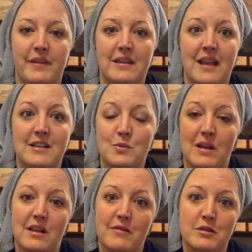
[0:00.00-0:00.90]
And that's why
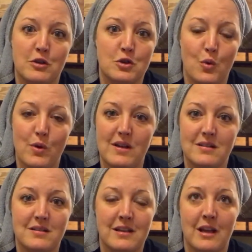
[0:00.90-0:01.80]
love is a
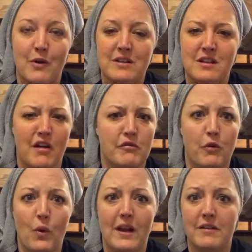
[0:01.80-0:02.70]
choice. You know, it's not
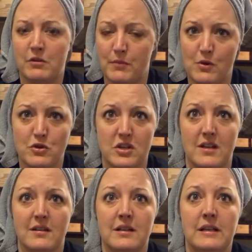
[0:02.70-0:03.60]
void of emotion,
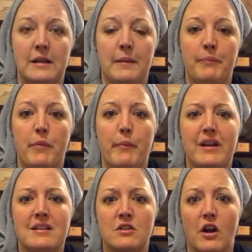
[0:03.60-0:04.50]
but
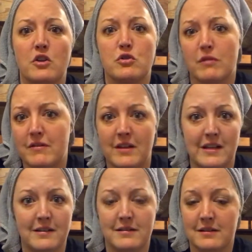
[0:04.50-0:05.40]
it's not driven
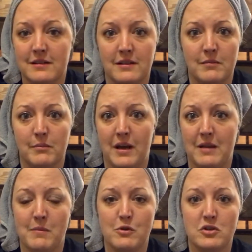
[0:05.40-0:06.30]
by
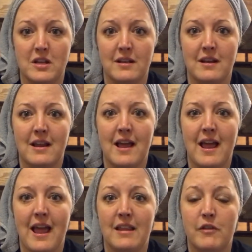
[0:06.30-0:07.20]
emotion.
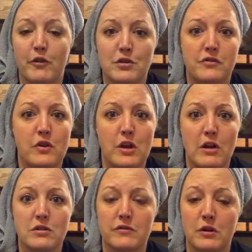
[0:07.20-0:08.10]
In the first few
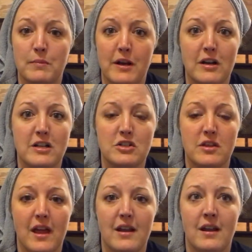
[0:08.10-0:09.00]
years of our marriage,
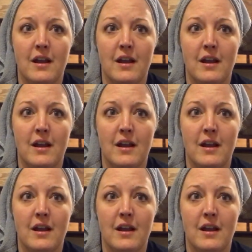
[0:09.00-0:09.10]
that